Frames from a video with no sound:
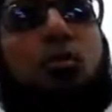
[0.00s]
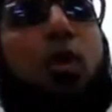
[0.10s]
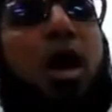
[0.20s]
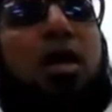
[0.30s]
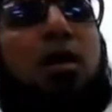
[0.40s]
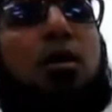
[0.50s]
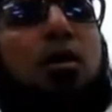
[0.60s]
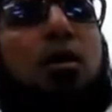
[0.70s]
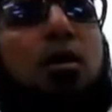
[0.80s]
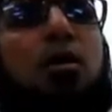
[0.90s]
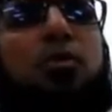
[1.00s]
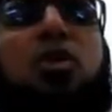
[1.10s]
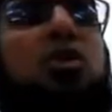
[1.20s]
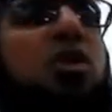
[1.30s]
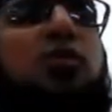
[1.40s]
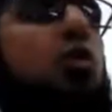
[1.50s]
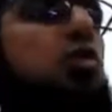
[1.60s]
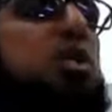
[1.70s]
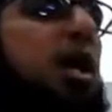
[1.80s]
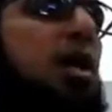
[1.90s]
Why? Because they've
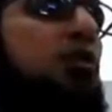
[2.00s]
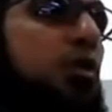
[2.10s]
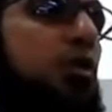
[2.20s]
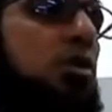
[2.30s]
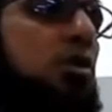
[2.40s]
closed their heart to it.